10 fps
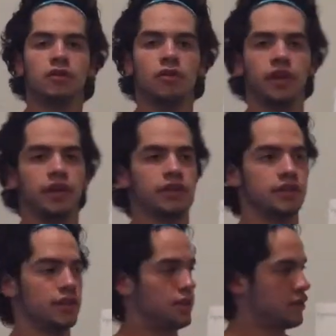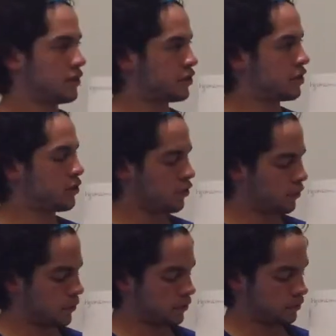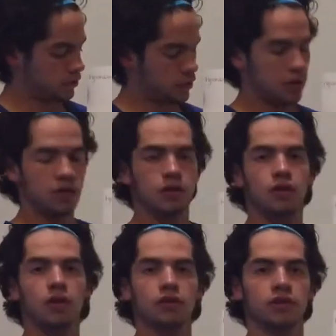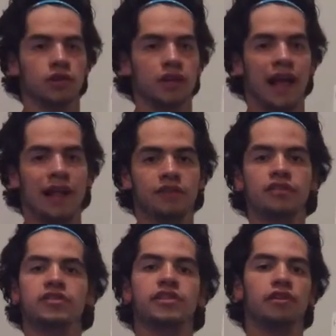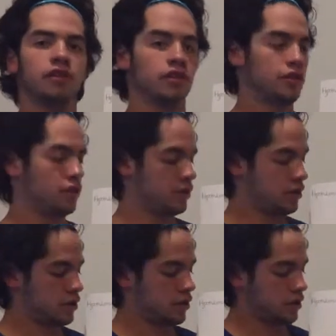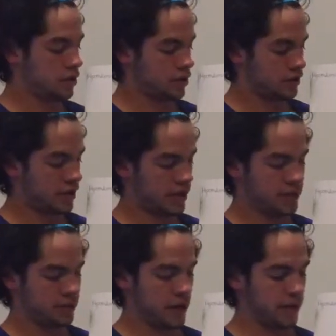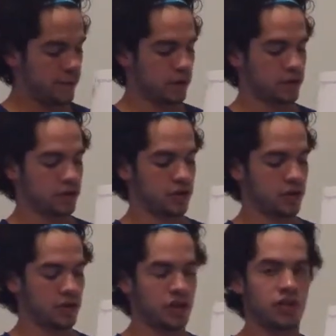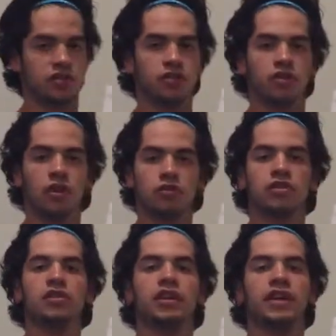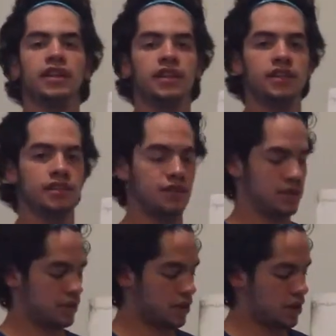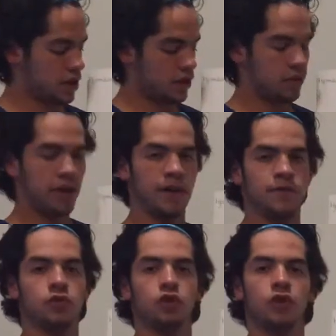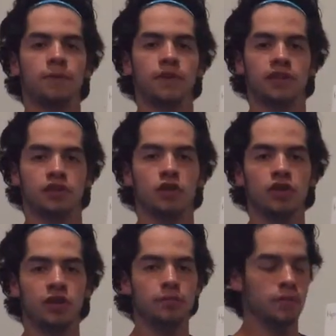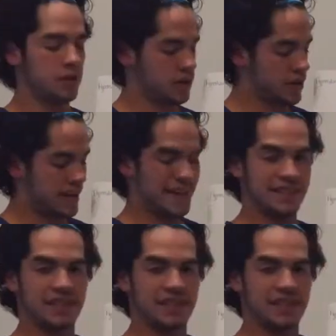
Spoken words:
cortex, there's a hormone called aldosterone that its main function is to go to the kidneys, reabsorb the sodium, and